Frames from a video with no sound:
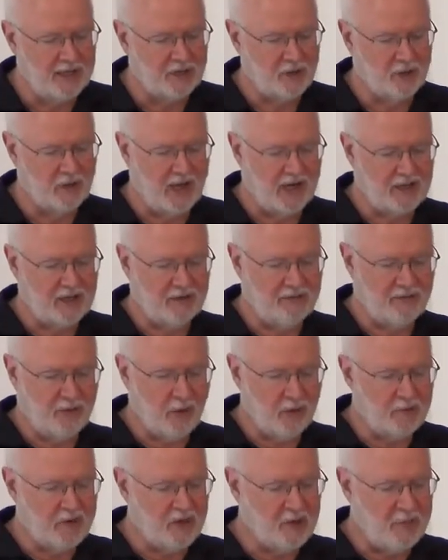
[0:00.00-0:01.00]
Do not
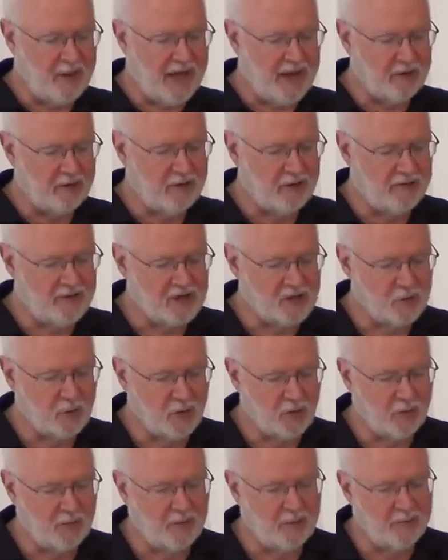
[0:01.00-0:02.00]
conform to the pattern of this
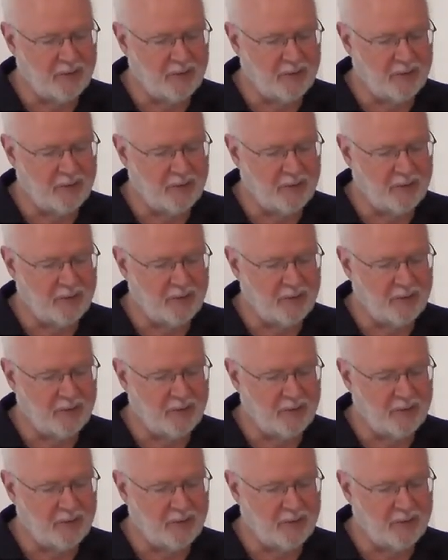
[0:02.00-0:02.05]
world,